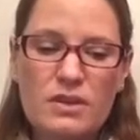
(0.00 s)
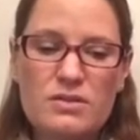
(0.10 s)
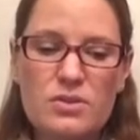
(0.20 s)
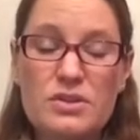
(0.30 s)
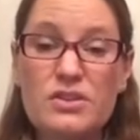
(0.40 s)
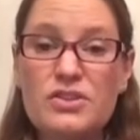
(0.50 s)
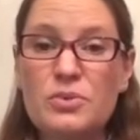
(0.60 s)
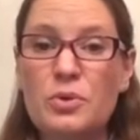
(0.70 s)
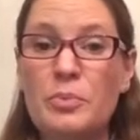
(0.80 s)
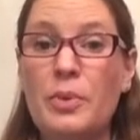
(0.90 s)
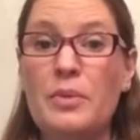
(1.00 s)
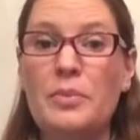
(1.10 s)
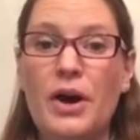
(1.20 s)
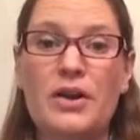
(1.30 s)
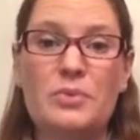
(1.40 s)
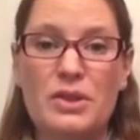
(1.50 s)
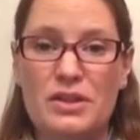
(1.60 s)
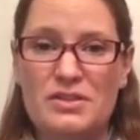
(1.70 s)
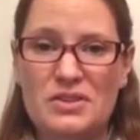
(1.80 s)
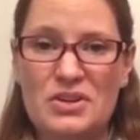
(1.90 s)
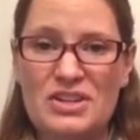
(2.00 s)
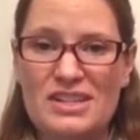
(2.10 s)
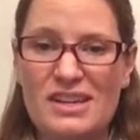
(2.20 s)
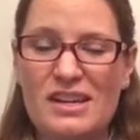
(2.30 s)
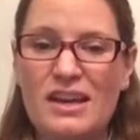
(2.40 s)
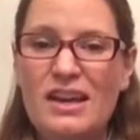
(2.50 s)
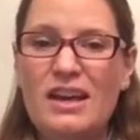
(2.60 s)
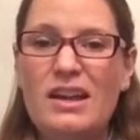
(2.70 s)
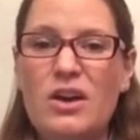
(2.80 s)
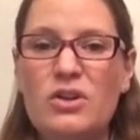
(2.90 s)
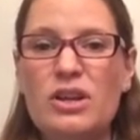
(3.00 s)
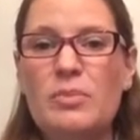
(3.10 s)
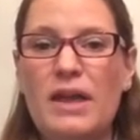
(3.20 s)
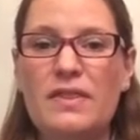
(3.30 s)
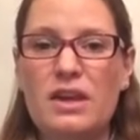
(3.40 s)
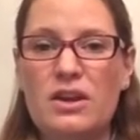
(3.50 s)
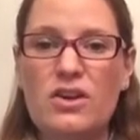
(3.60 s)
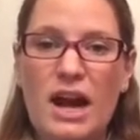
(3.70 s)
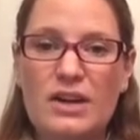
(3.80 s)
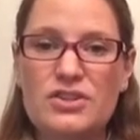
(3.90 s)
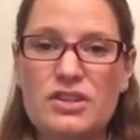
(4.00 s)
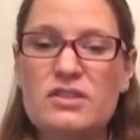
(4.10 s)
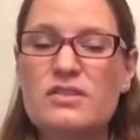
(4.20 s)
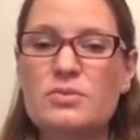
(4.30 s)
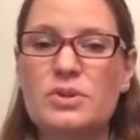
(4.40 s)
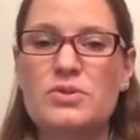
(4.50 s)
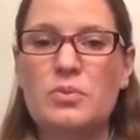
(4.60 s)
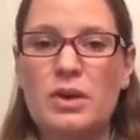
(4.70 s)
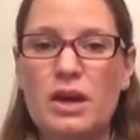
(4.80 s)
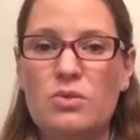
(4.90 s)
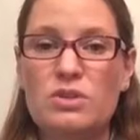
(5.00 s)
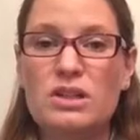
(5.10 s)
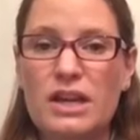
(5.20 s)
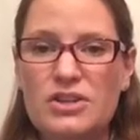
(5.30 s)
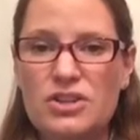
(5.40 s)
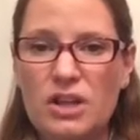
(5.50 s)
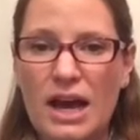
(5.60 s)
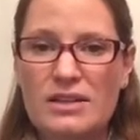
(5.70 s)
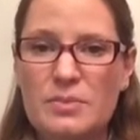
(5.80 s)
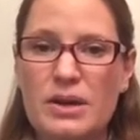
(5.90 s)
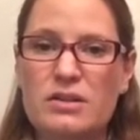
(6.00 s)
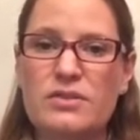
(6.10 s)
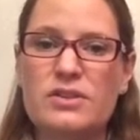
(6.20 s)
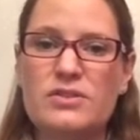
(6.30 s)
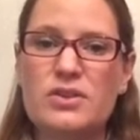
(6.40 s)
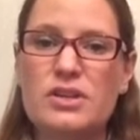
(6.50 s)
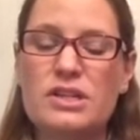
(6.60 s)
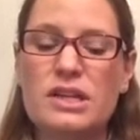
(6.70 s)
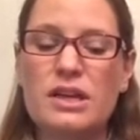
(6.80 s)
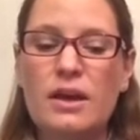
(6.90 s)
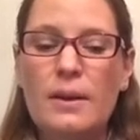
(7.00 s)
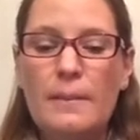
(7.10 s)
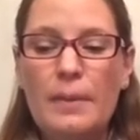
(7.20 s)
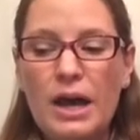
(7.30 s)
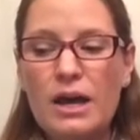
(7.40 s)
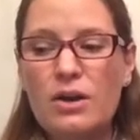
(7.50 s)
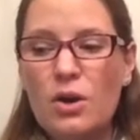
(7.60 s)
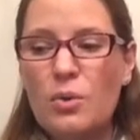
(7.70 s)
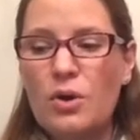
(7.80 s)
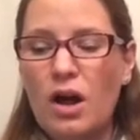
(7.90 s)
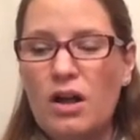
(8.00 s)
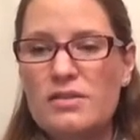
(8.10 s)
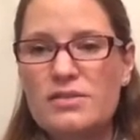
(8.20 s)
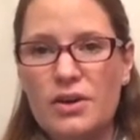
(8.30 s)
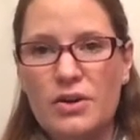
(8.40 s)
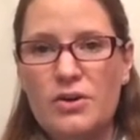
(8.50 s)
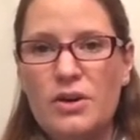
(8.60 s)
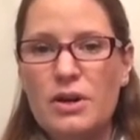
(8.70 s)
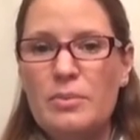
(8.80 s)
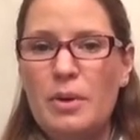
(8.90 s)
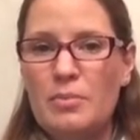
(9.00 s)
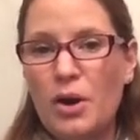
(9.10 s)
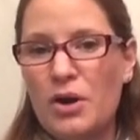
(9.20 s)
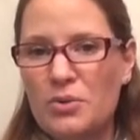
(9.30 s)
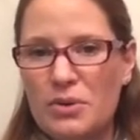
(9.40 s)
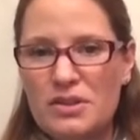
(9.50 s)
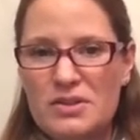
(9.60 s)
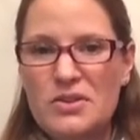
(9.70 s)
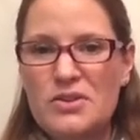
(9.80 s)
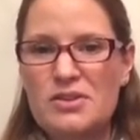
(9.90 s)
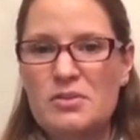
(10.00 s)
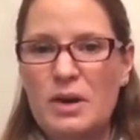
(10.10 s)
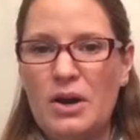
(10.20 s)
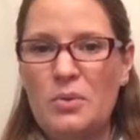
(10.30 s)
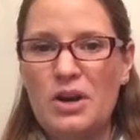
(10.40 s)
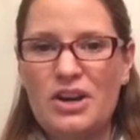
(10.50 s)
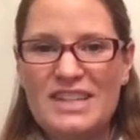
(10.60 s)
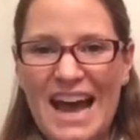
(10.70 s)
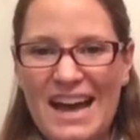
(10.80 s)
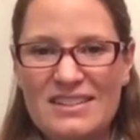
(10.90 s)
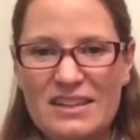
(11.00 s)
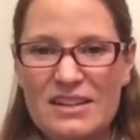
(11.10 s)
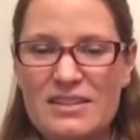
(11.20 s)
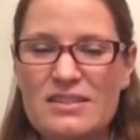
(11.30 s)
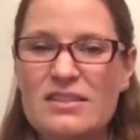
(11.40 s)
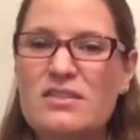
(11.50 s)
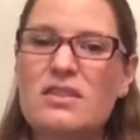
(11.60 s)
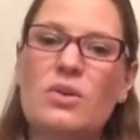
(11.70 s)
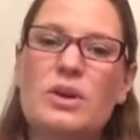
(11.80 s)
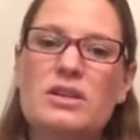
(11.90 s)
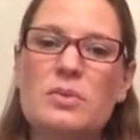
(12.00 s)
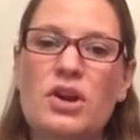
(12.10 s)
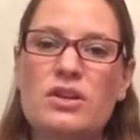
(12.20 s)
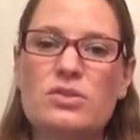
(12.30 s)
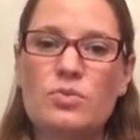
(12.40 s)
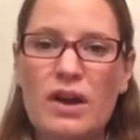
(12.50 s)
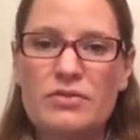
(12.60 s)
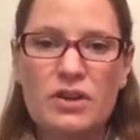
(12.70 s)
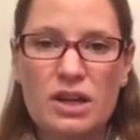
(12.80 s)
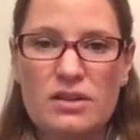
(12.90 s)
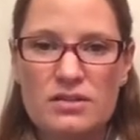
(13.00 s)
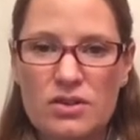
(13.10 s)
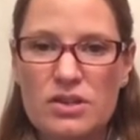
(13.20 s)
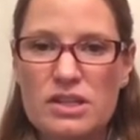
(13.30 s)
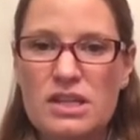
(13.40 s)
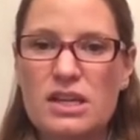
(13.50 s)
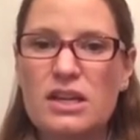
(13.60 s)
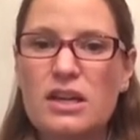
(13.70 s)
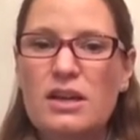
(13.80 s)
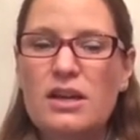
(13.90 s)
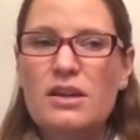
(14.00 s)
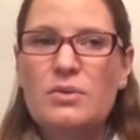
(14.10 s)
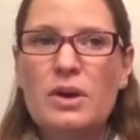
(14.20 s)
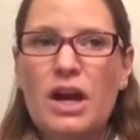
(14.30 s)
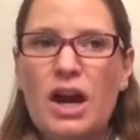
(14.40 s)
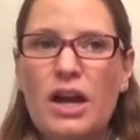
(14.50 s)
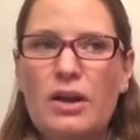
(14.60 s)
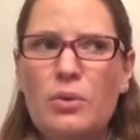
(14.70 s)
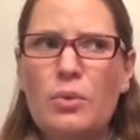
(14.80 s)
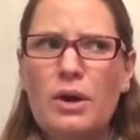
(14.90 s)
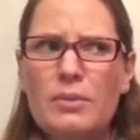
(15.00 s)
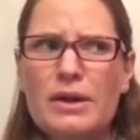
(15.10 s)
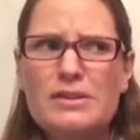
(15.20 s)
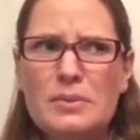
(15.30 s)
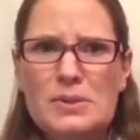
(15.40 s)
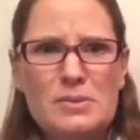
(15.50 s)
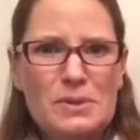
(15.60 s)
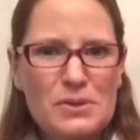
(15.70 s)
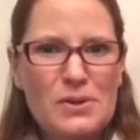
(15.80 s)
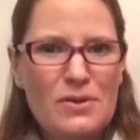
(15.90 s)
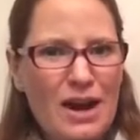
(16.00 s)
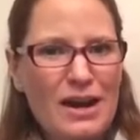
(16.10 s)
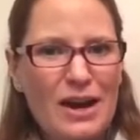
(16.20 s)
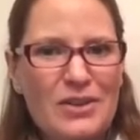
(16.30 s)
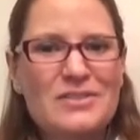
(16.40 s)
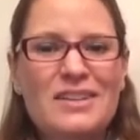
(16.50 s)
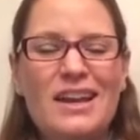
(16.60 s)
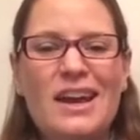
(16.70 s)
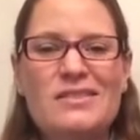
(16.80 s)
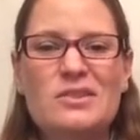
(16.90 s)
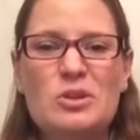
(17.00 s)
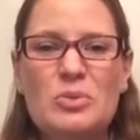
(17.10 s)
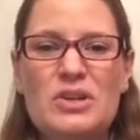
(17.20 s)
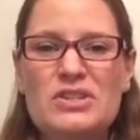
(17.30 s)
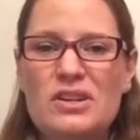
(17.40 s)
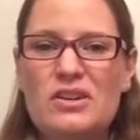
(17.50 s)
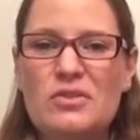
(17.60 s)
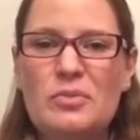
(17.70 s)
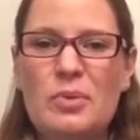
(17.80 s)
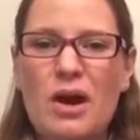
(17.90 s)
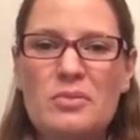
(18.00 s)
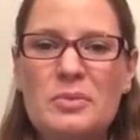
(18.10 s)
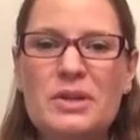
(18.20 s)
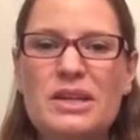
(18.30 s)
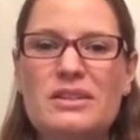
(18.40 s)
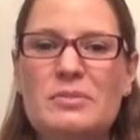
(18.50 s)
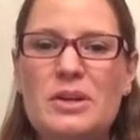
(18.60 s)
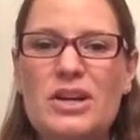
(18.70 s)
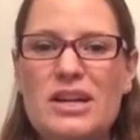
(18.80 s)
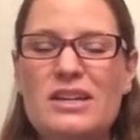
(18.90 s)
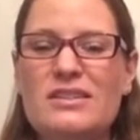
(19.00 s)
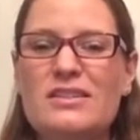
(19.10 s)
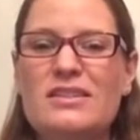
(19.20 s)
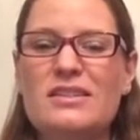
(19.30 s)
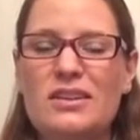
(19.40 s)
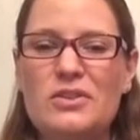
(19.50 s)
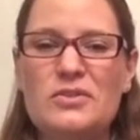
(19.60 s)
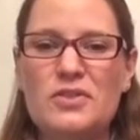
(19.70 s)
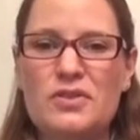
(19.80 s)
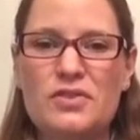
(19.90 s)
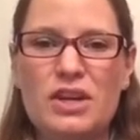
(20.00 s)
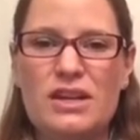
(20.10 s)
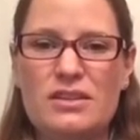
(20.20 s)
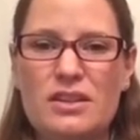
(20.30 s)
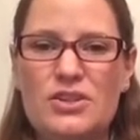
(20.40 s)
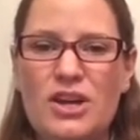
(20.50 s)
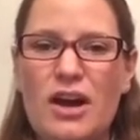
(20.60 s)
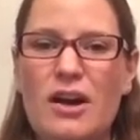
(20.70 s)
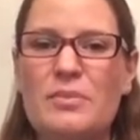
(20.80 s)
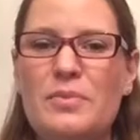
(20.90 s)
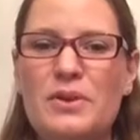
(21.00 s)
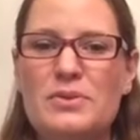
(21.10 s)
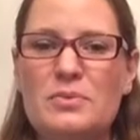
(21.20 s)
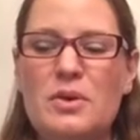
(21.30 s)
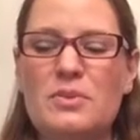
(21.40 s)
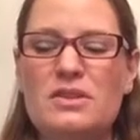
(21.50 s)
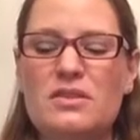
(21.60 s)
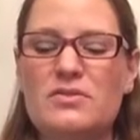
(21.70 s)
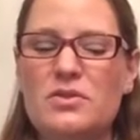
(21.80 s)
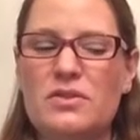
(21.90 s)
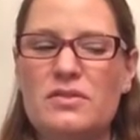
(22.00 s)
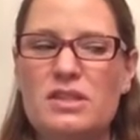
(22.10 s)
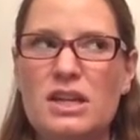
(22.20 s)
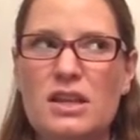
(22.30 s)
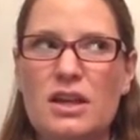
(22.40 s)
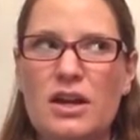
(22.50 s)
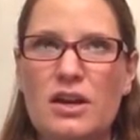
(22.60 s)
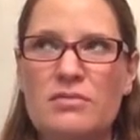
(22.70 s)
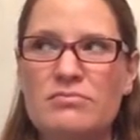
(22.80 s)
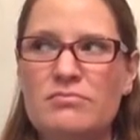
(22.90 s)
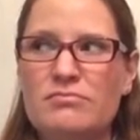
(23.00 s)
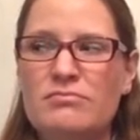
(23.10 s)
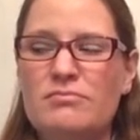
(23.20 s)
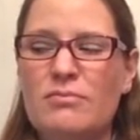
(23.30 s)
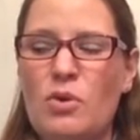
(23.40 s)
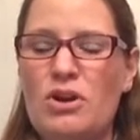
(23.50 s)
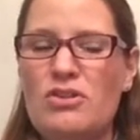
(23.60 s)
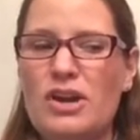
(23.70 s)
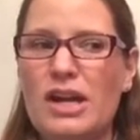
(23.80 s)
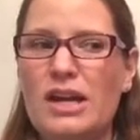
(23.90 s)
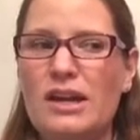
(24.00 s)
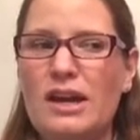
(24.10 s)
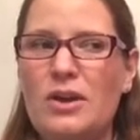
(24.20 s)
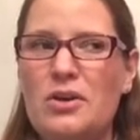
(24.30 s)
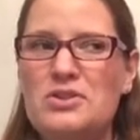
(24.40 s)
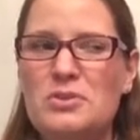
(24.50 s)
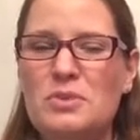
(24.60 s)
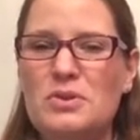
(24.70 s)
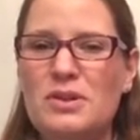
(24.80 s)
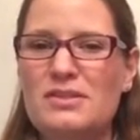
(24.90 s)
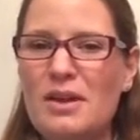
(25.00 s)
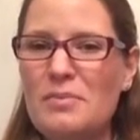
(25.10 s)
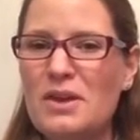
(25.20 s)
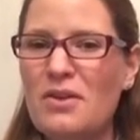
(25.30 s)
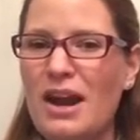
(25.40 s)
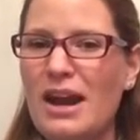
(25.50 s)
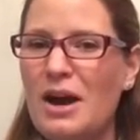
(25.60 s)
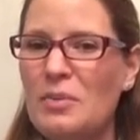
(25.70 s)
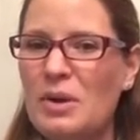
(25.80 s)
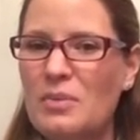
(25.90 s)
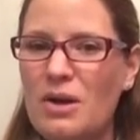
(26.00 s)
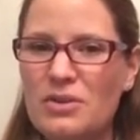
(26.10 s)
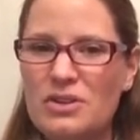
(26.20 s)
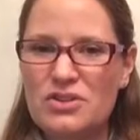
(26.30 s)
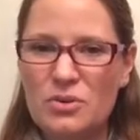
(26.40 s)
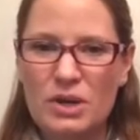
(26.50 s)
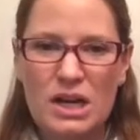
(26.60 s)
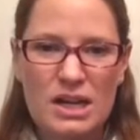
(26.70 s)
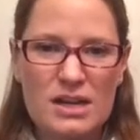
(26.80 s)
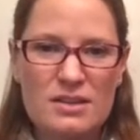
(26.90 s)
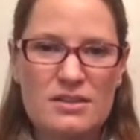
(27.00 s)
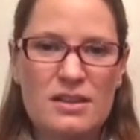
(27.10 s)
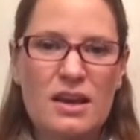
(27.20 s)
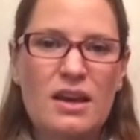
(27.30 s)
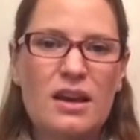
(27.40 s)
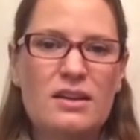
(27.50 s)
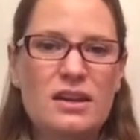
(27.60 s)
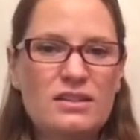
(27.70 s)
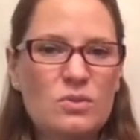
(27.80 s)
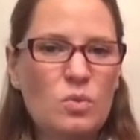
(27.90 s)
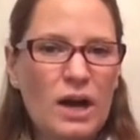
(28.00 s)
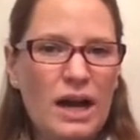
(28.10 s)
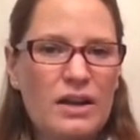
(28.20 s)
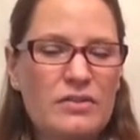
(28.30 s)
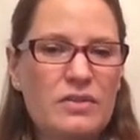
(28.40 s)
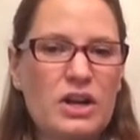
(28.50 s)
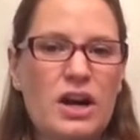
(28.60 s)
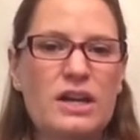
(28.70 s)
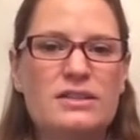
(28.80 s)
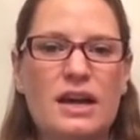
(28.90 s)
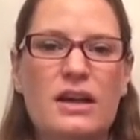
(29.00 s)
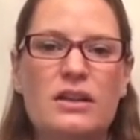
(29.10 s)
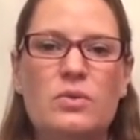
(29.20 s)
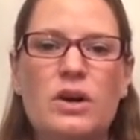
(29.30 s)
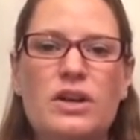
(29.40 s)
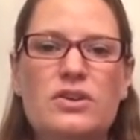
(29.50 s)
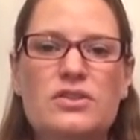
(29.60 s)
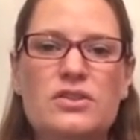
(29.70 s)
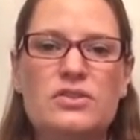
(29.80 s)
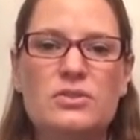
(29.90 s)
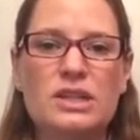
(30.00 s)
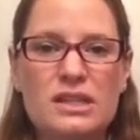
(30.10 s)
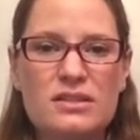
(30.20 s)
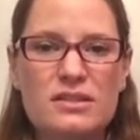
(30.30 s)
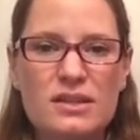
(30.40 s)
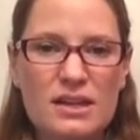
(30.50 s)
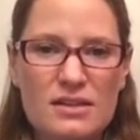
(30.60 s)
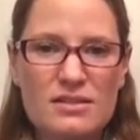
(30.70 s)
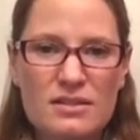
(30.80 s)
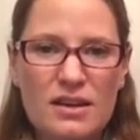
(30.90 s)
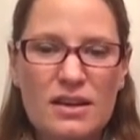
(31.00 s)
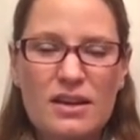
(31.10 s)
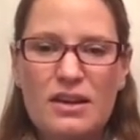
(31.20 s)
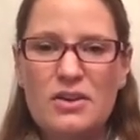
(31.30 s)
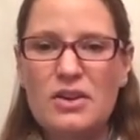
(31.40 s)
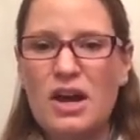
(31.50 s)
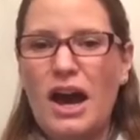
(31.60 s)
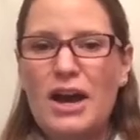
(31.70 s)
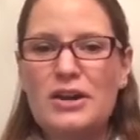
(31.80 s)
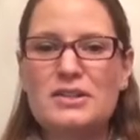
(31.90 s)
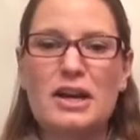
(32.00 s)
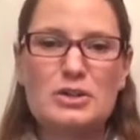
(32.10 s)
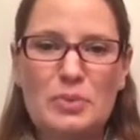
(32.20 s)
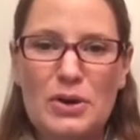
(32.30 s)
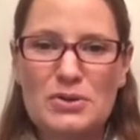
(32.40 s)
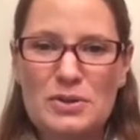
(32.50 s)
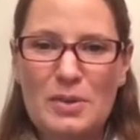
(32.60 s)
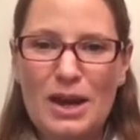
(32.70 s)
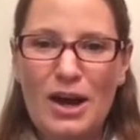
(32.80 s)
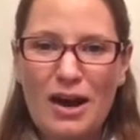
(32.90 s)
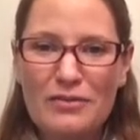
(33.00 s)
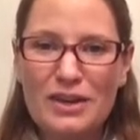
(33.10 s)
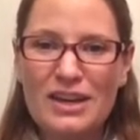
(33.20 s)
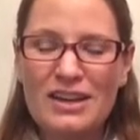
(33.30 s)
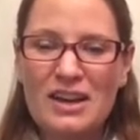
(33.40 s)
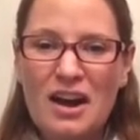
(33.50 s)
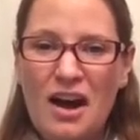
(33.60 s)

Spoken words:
So essentially, we're bombarded with uncertainty, not only about the interactions, which would be a relational aspect of uncertainty, but we're also bombarded with uncertainty about what our task is. So we experience referent uncertainty regarding what am I supposed to be doing right now? And as a new person, you've probably experienced, those first few days on the job, those moments of sort of sitting there wondering, I know I should be doing something right now, but I'm not sure what it is. And it takes a while to figure out exactly what your to-do list is. You got hired at Dutch Bros to make coffee.